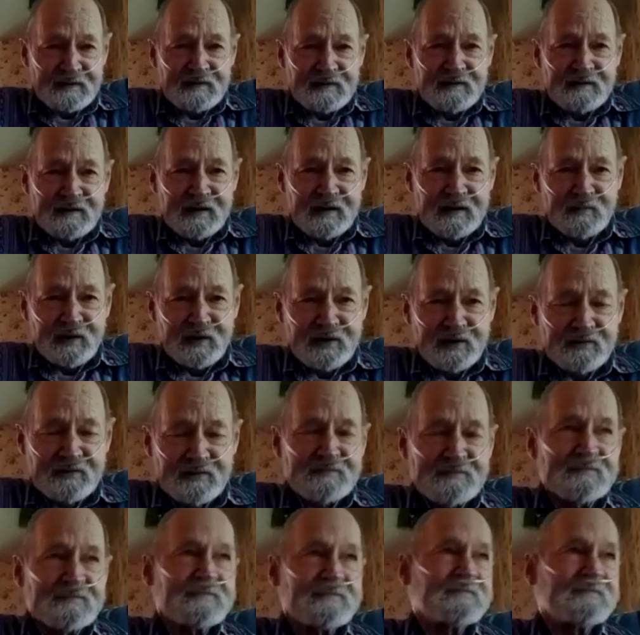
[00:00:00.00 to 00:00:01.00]
And my
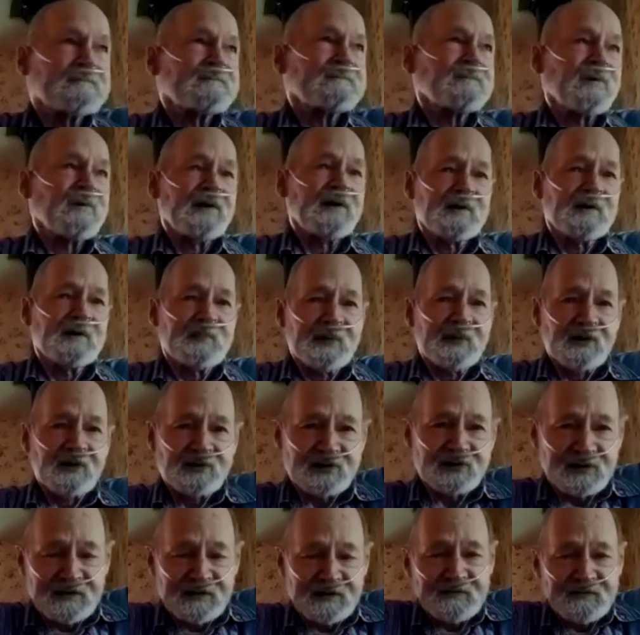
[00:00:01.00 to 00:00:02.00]

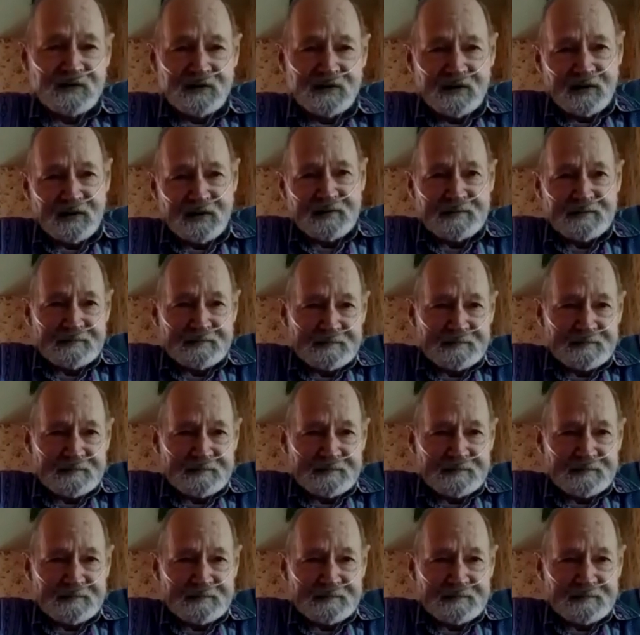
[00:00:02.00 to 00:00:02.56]
grandparents lived in it.